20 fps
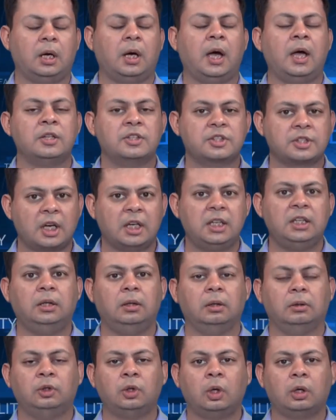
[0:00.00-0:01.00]
and
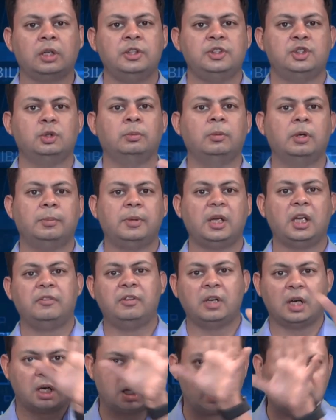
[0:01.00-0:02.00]
study your consumer
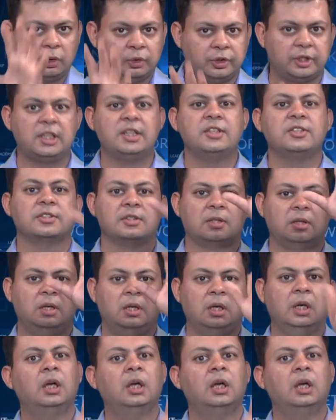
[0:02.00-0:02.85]
behavior around these,